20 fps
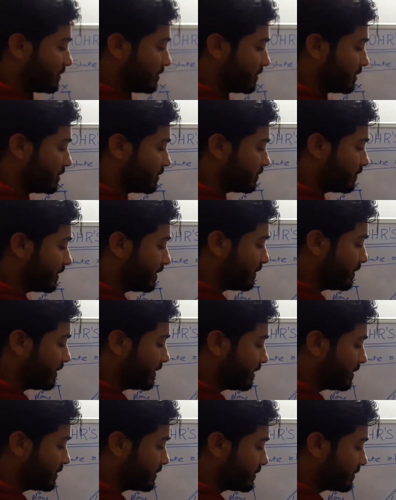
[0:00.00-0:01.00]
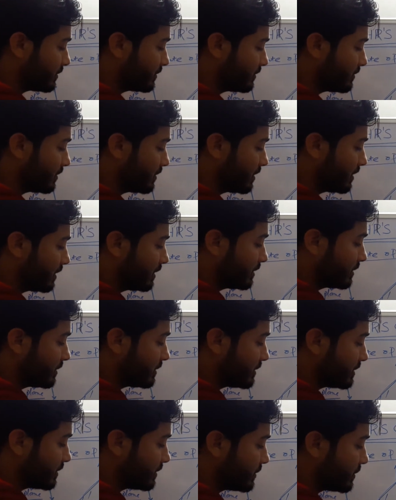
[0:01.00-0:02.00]
So this will be also,
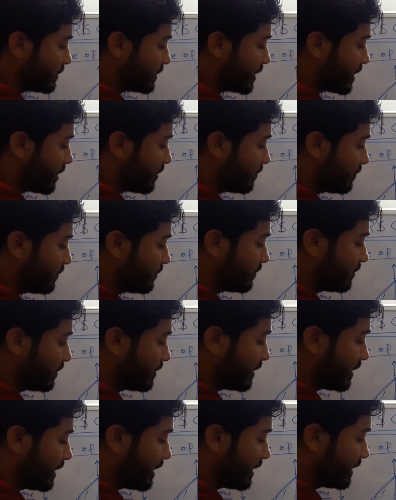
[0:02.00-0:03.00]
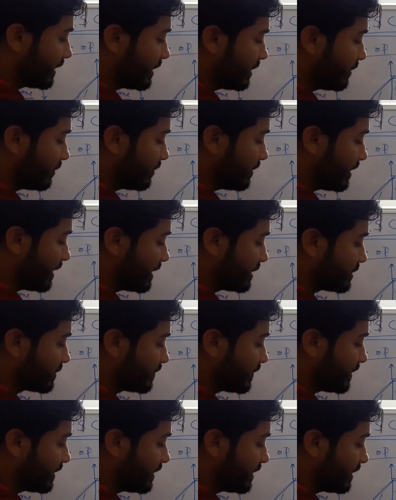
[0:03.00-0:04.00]
this is tau acting on x
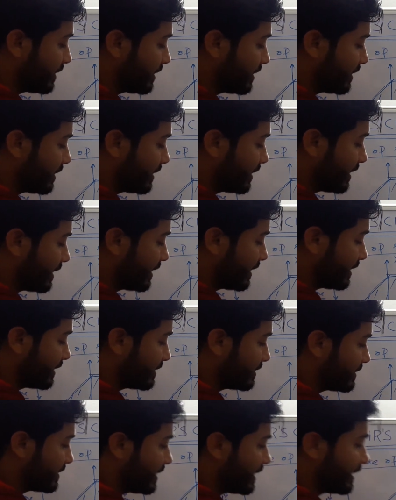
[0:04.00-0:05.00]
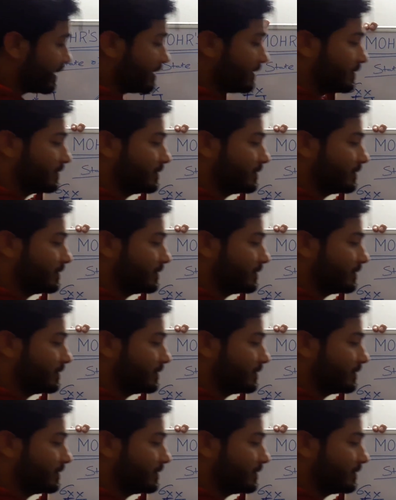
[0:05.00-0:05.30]
plane and in z.